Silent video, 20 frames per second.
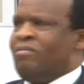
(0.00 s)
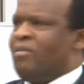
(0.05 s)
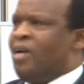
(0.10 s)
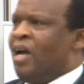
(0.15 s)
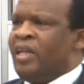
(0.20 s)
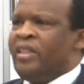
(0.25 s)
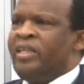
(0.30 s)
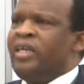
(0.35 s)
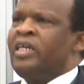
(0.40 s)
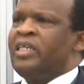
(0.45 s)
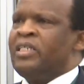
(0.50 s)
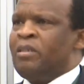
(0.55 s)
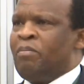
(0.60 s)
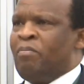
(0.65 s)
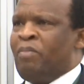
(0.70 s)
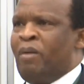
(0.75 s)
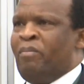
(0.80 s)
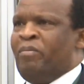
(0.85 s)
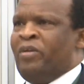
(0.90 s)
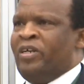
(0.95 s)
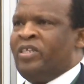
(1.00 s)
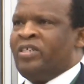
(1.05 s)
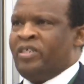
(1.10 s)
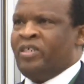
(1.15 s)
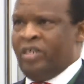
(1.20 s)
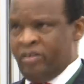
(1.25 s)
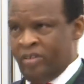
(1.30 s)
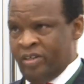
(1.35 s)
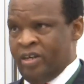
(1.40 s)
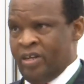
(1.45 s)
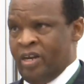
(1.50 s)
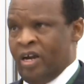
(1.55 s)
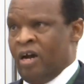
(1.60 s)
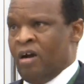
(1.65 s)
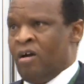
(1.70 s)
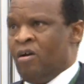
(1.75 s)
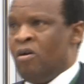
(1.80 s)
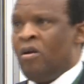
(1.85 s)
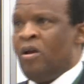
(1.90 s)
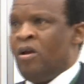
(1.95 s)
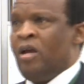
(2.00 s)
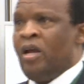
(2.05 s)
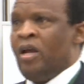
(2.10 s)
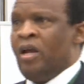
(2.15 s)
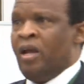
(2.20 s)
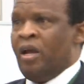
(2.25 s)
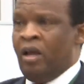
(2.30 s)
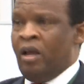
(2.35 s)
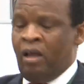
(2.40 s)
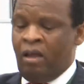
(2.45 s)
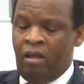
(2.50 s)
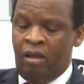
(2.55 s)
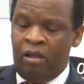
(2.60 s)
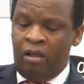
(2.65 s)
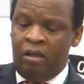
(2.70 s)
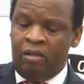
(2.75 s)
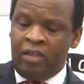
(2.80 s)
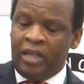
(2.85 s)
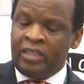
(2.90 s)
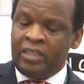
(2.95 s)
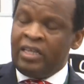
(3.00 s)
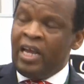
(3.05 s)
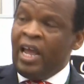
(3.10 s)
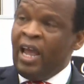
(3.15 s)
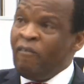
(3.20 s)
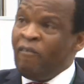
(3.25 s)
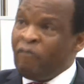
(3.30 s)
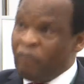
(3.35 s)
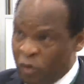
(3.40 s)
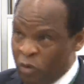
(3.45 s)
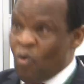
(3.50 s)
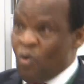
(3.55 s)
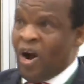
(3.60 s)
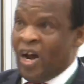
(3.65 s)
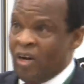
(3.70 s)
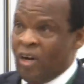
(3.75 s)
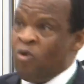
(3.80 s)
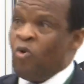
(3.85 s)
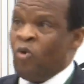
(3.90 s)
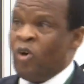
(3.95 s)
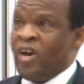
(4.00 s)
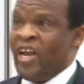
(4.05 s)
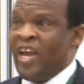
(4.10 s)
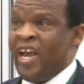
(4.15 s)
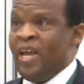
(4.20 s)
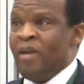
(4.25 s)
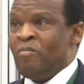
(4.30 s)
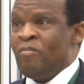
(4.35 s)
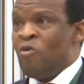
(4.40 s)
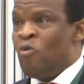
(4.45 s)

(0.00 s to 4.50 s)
I think it's a public secret now, that everyone who came,